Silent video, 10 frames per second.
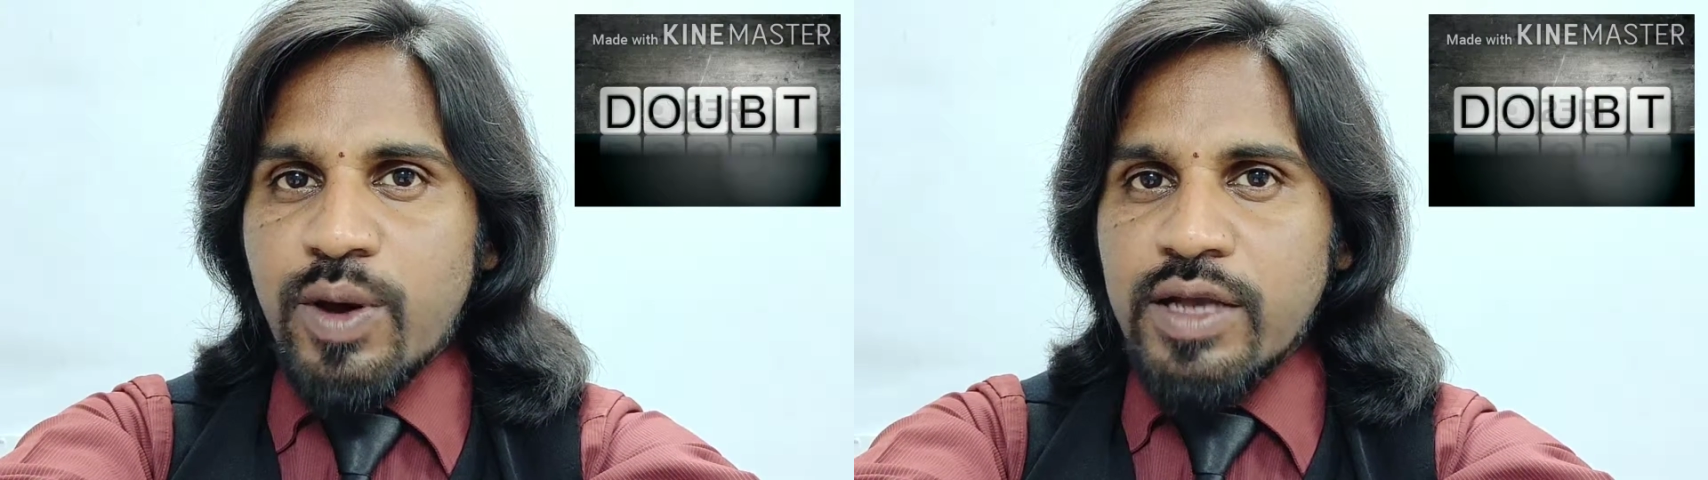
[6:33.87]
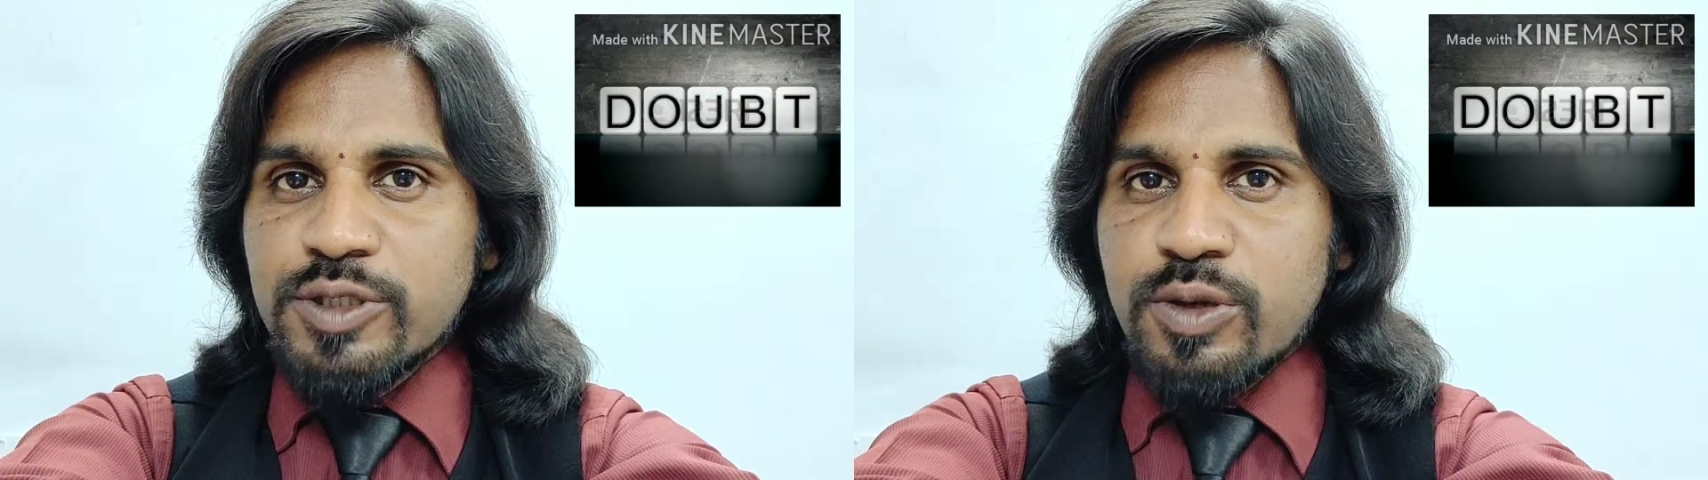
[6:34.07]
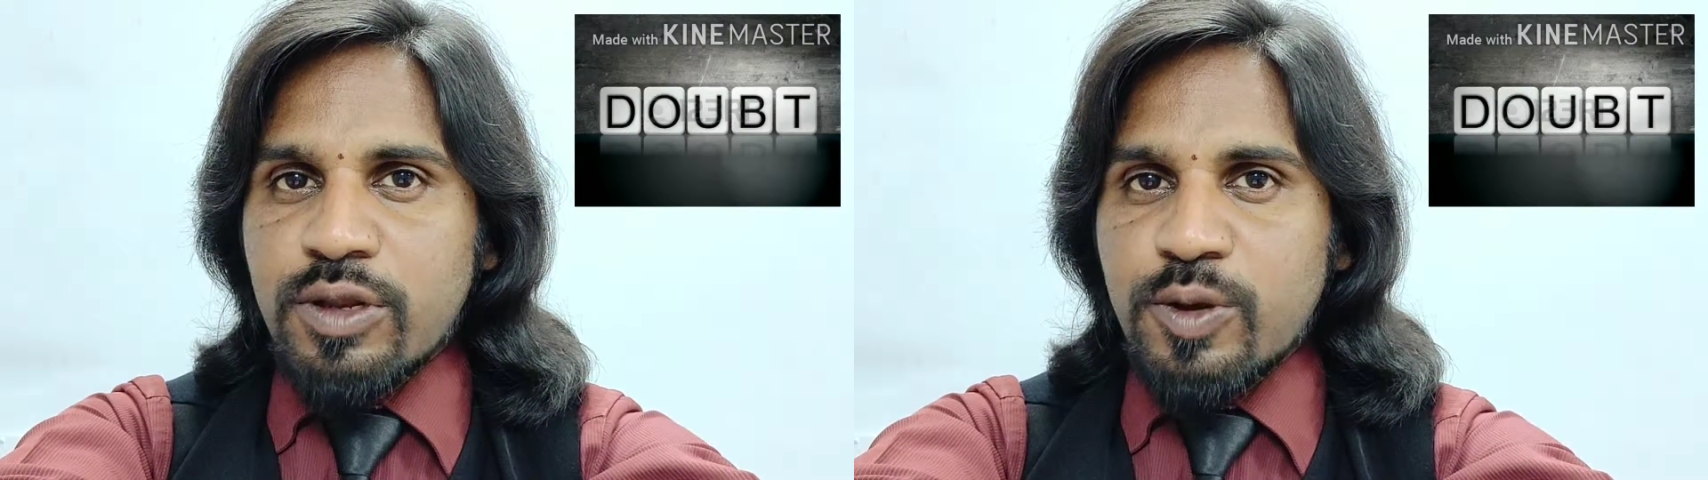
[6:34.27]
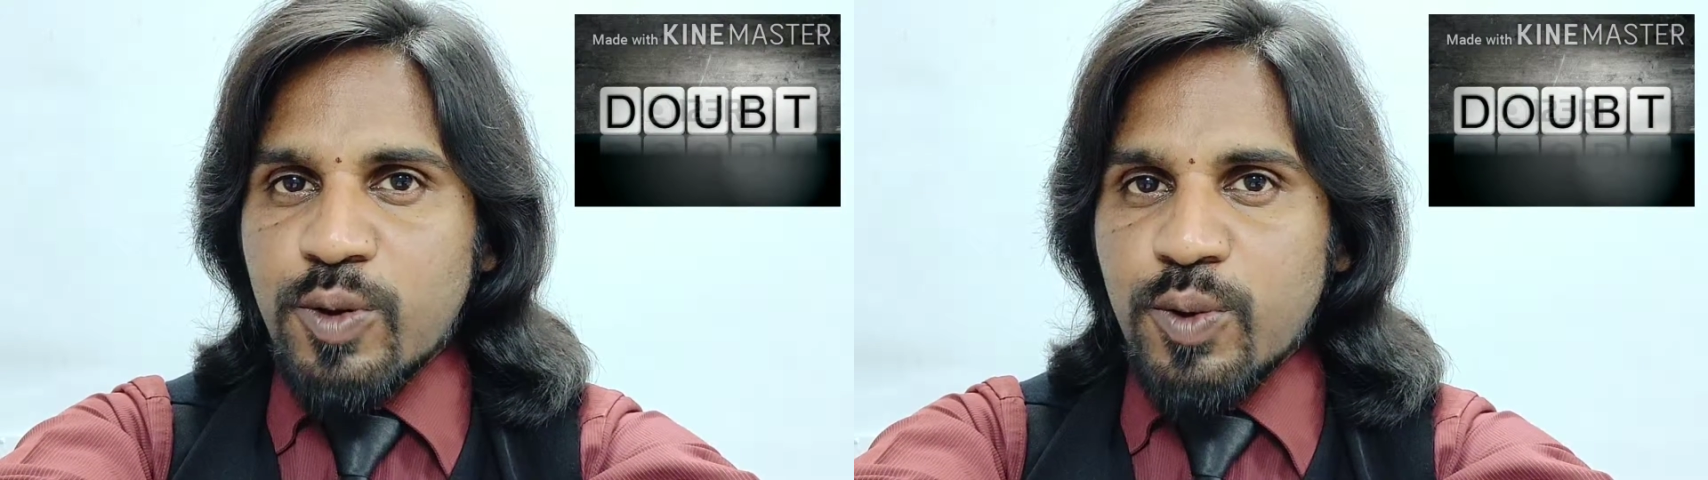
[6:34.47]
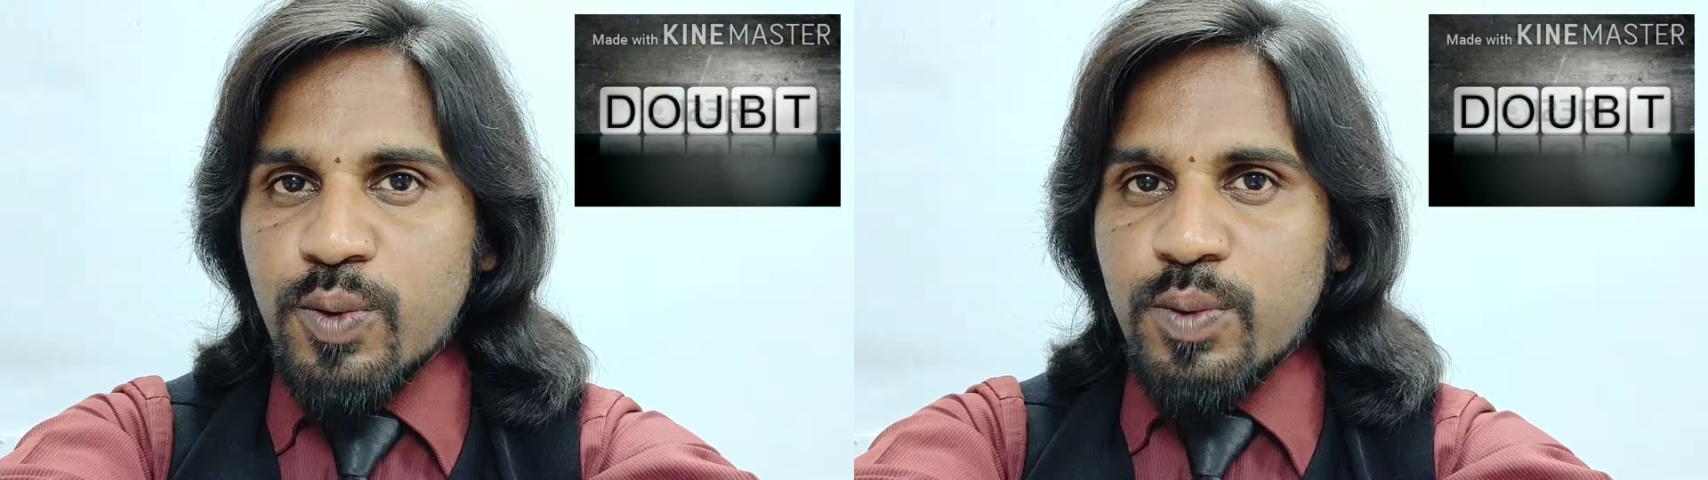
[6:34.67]
actually
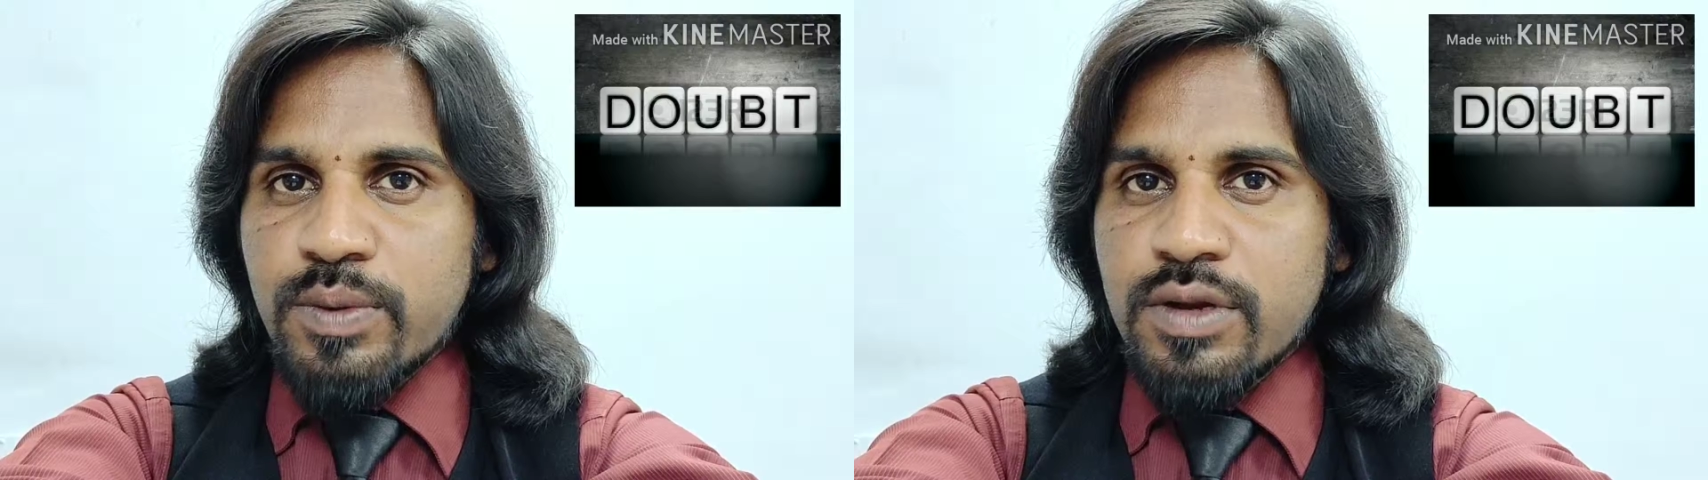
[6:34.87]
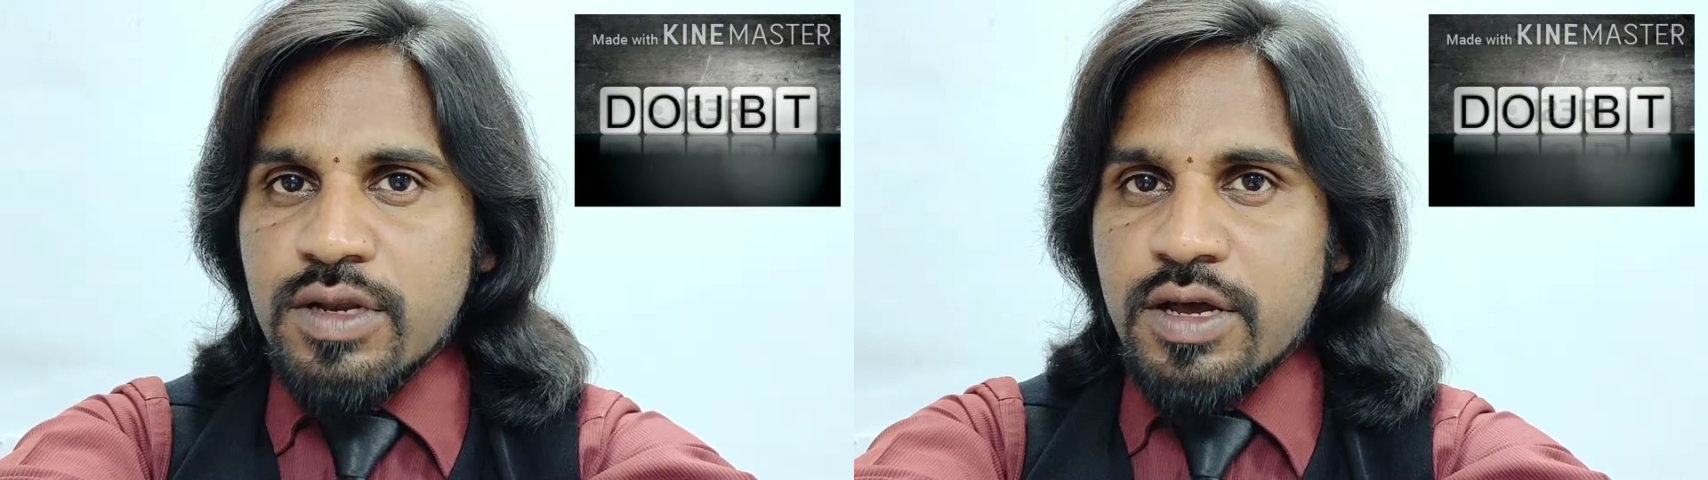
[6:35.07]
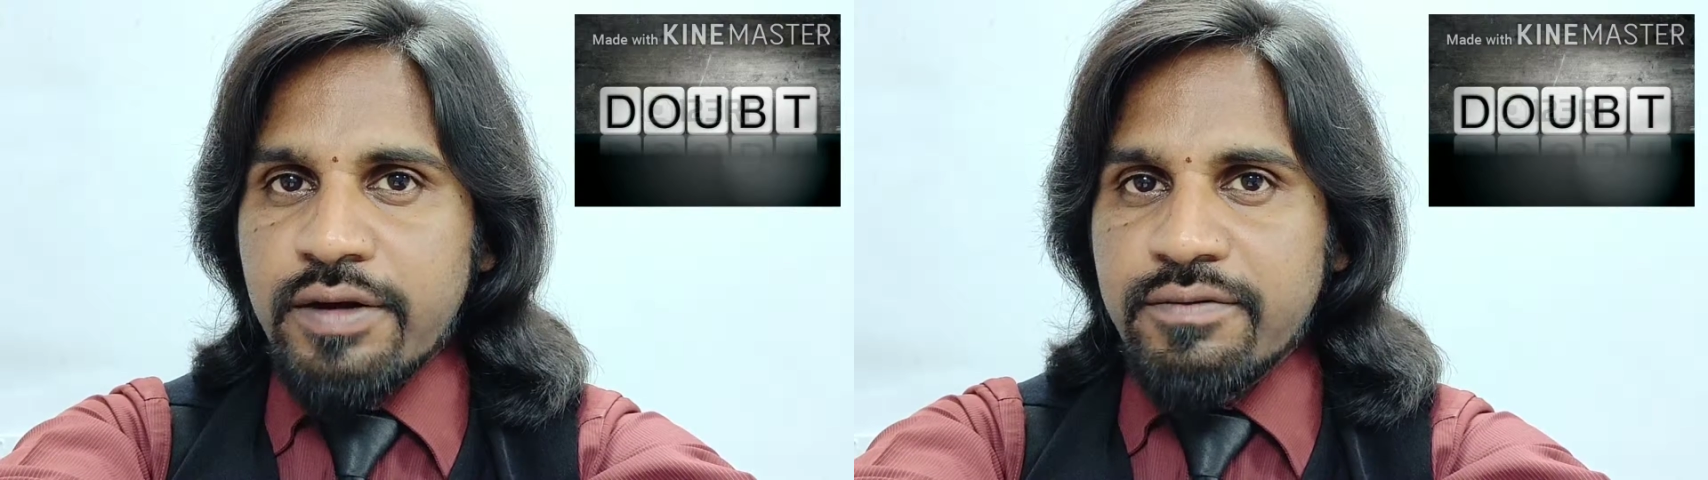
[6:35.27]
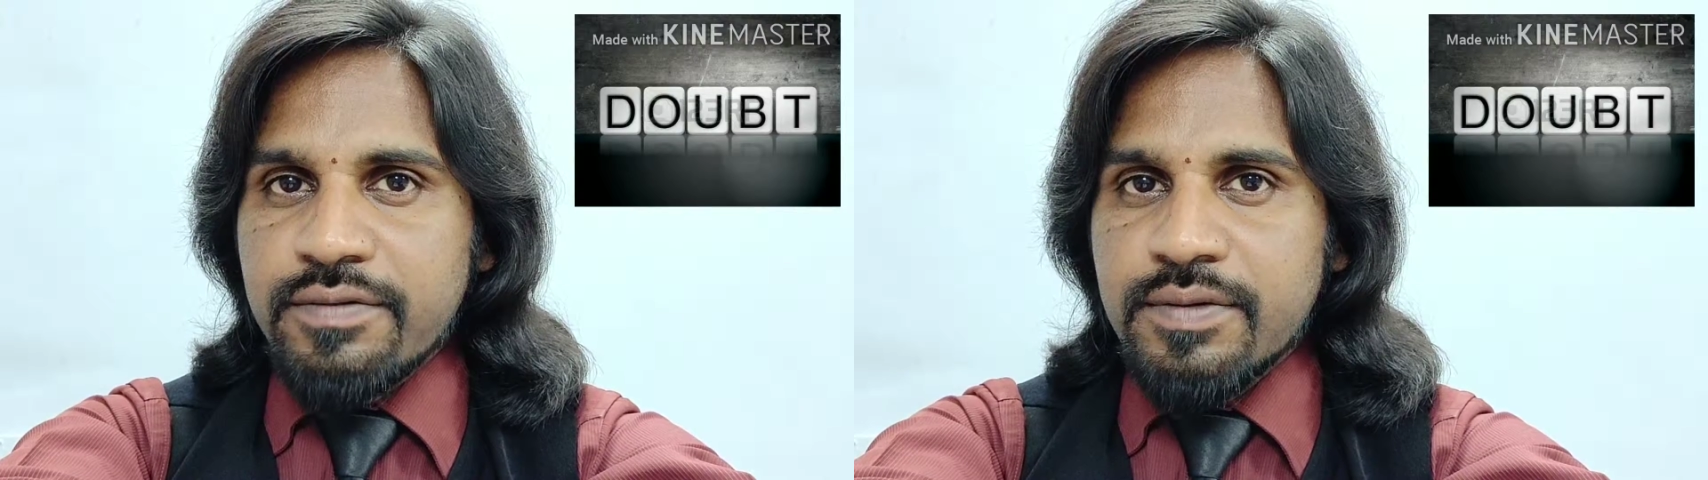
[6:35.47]
know now.